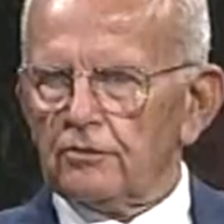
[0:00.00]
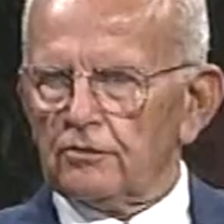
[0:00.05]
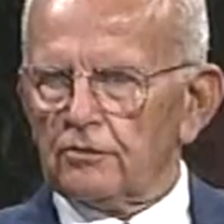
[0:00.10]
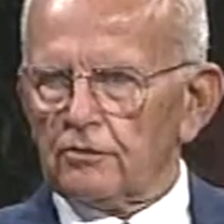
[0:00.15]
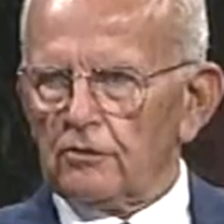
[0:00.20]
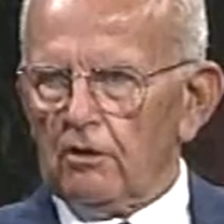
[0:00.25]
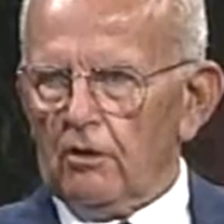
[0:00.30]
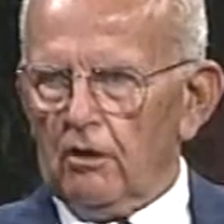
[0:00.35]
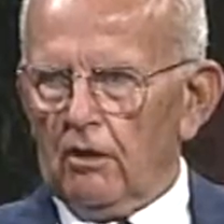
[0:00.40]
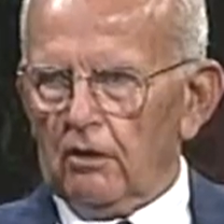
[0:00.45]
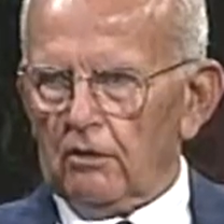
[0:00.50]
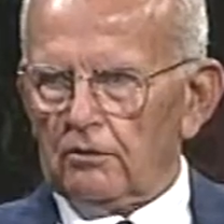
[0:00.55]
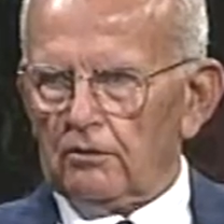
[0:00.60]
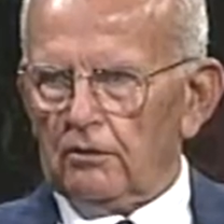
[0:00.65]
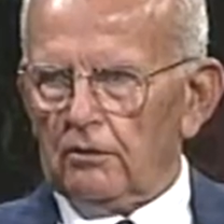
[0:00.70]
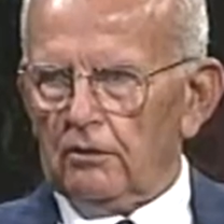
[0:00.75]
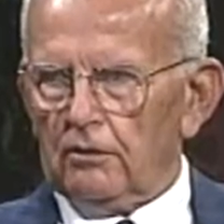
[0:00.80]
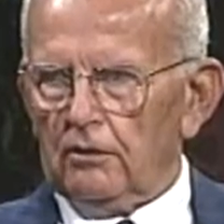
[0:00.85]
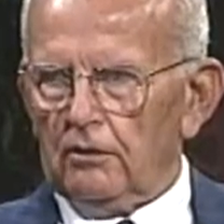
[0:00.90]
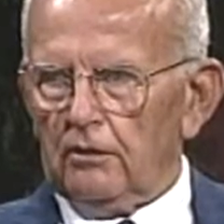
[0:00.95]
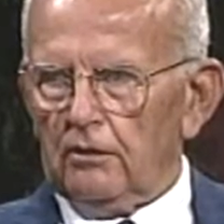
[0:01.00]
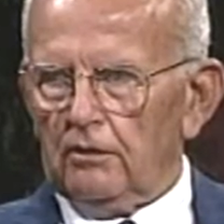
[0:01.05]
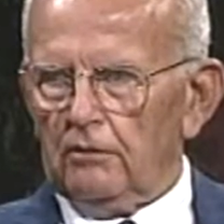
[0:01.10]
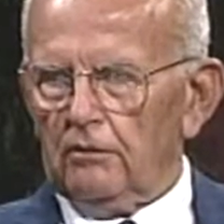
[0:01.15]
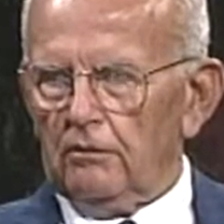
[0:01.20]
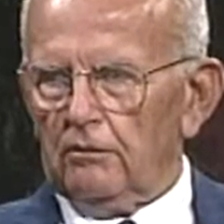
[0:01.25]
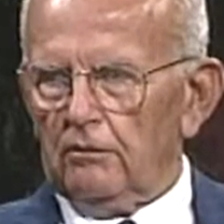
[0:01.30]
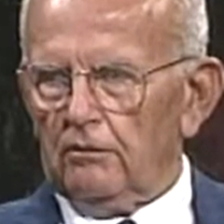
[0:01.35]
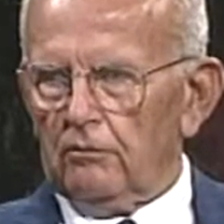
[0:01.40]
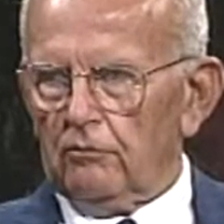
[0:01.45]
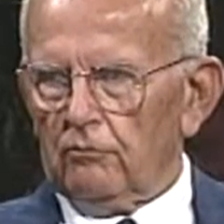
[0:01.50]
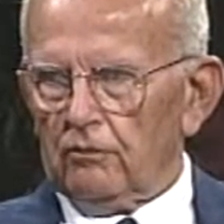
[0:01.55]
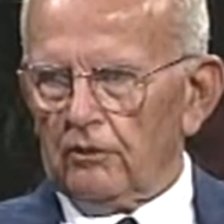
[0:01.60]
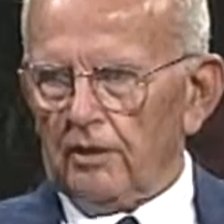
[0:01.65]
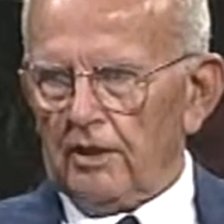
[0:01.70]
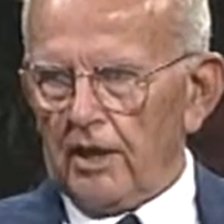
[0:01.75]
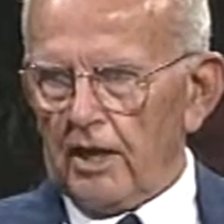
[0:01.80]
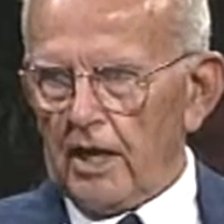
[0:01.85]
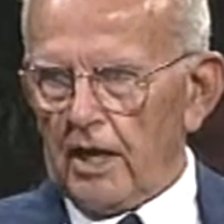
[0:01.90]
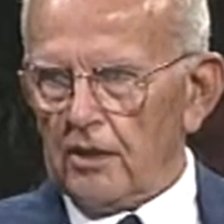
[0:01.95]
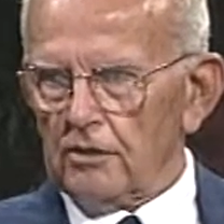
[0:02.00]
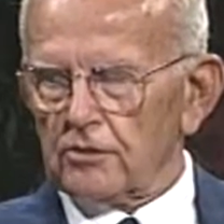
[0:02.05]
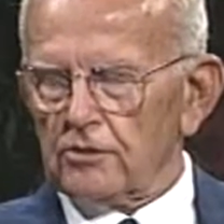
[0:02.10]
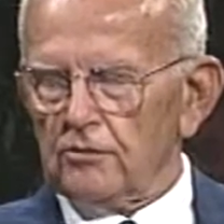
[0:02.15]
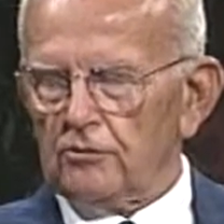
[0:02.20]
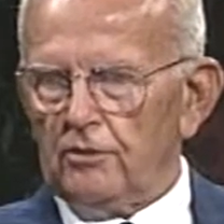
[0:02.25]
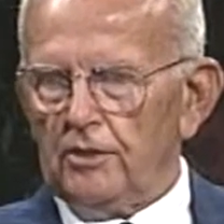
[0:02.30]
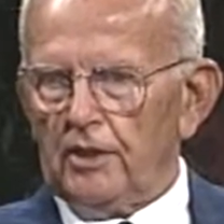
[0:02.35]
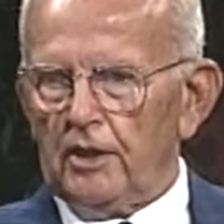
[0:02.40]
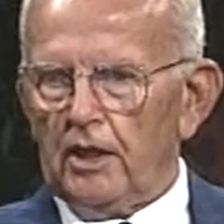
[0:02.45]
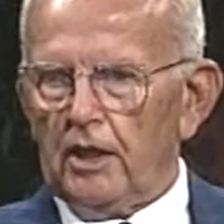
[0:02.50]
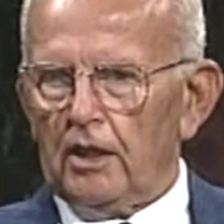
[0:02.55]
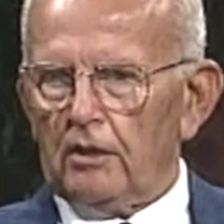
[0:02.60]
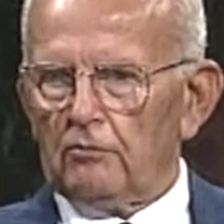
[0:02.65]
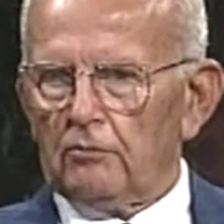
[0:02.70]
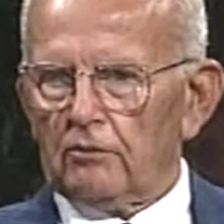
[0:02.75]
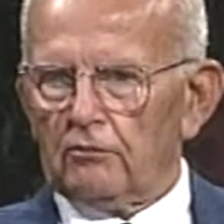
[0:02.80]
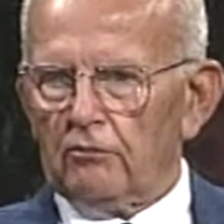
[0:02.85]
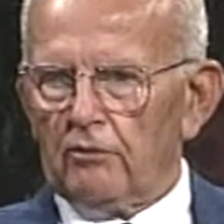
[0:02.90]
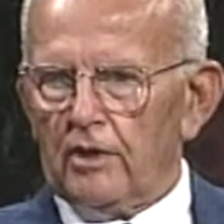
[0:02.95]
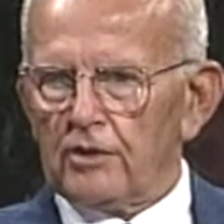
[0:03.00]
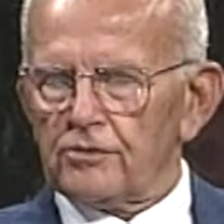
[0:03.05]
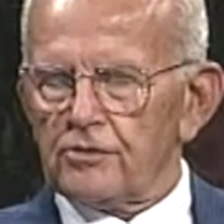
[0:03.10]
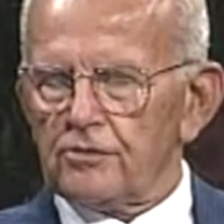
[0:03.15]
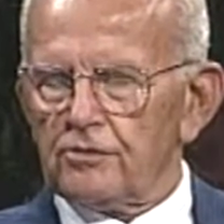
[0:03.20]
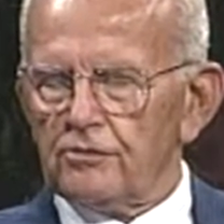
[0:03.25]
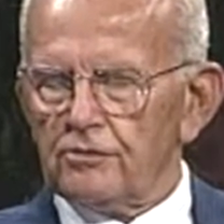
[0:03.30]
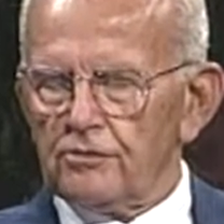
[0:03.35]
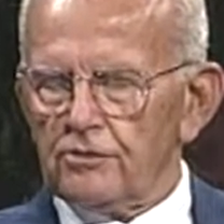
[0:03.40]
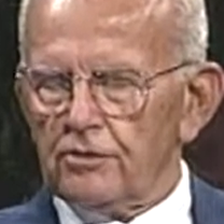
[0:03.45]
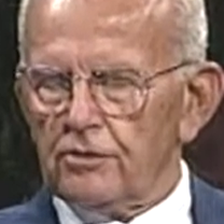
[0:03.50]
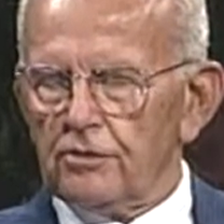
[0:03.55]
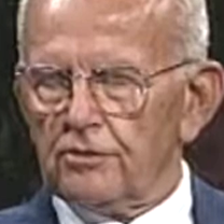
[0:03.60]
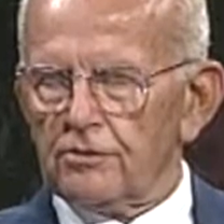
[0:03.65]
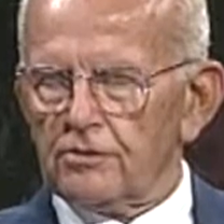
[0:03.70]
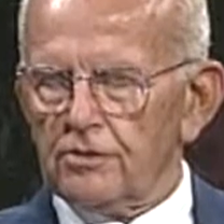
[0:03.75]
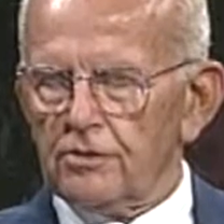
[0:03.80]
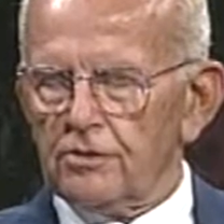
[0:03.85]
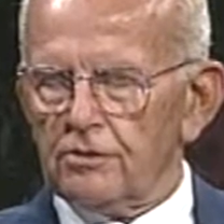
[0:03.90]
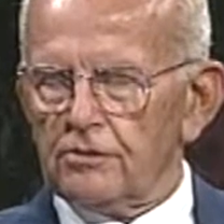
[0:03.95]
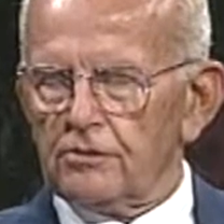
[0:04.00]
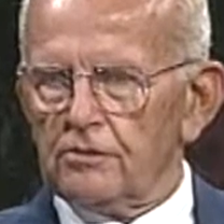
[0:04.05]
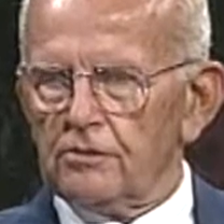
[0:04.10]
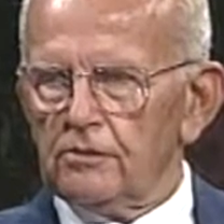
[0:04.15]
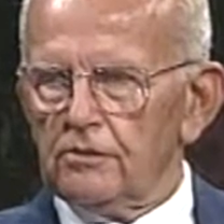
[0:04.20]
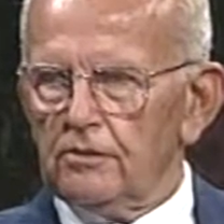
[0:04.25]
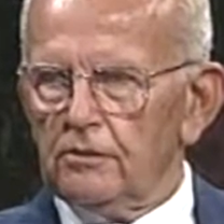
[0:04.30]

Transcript: stock, and the cows that we had were registered jerseys.